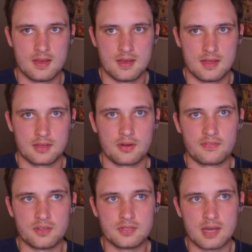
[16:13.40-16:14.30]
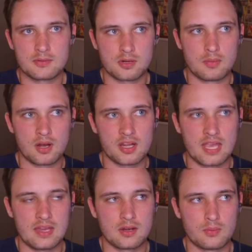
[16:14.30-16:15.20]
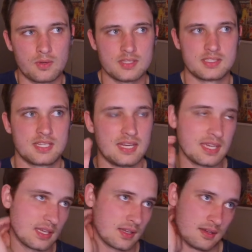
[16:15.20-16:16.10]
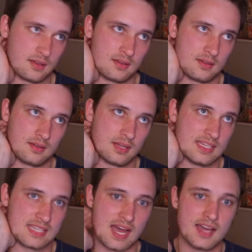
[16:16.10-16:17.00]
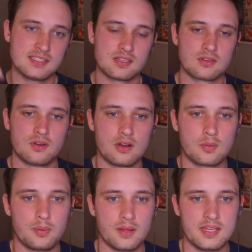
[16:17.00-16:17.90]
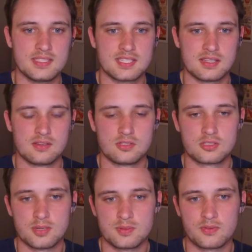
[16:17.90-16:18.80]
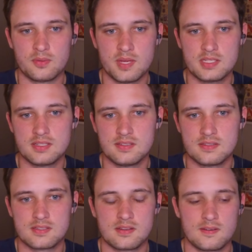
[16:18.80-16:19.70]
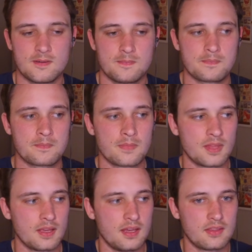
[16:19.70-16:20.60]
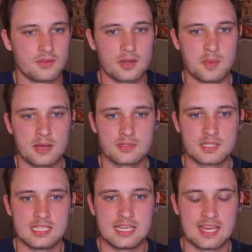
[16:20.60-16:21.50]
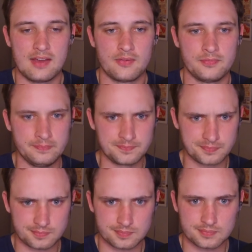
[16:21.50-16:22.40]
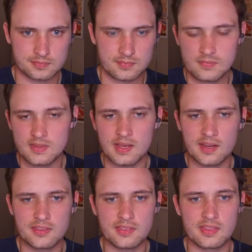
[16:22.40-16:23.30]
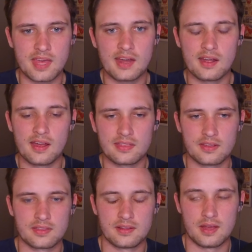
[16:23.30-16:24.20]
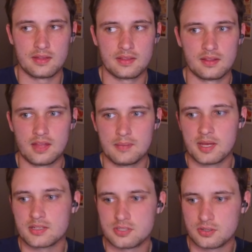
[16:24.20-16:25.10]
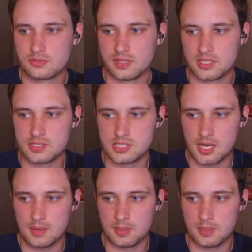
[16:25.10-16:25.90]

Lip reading: there were a few times where Amari Gaynor was getting his eyes in the wrong place in those trips formations, and the running back was leaking out. Other than that, I thought the linebackers did a really good job.